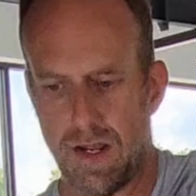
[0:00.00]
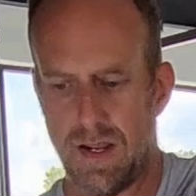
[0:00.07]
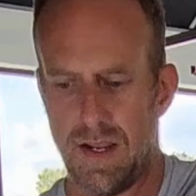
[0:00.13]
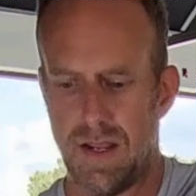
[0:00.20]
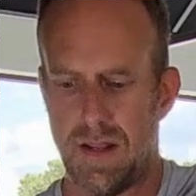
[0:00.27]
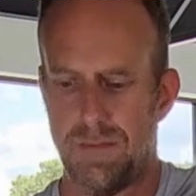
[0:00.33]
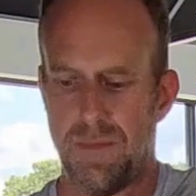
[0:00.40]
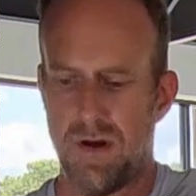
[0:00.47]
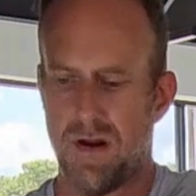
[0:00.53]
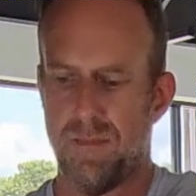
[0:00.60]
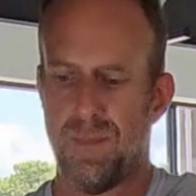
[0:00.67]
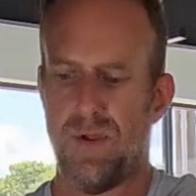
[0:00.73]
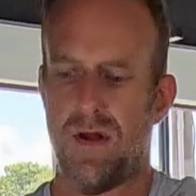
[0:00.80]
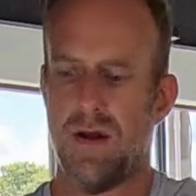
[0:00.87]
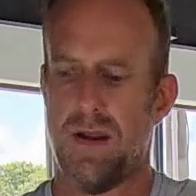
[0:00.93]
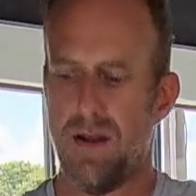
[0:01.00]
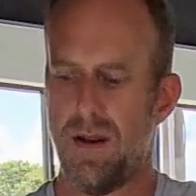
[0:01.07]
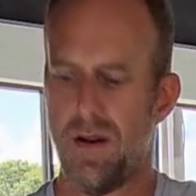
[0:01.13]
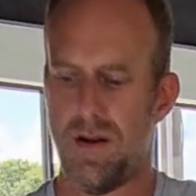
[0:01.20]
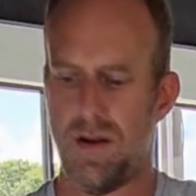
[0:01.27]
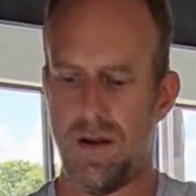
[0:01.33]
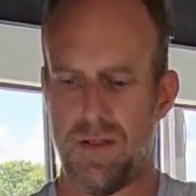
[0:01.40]
Again, gonna plug in
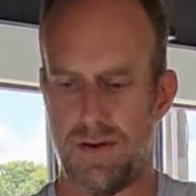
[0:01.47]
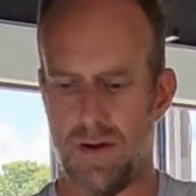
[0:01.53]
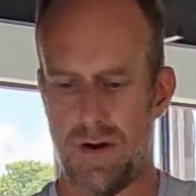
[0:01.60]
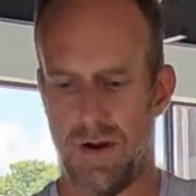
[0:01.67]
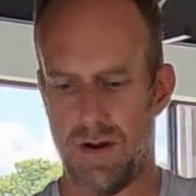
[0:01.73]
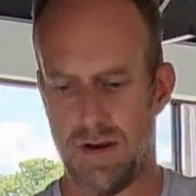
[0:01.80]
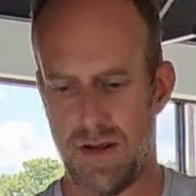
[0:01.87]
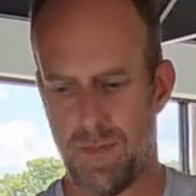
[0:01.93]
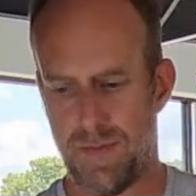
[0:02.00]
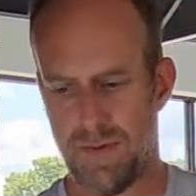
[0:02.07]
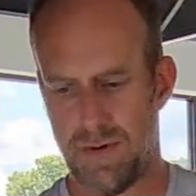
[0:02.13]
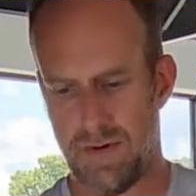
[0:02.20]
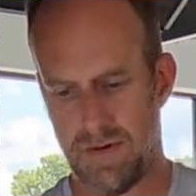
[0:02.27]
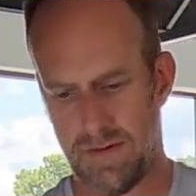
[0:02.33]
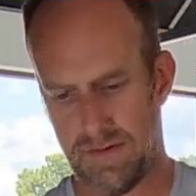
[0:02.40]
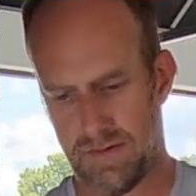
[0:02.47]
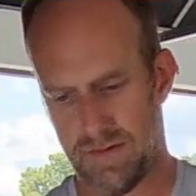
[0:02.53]
another coupler.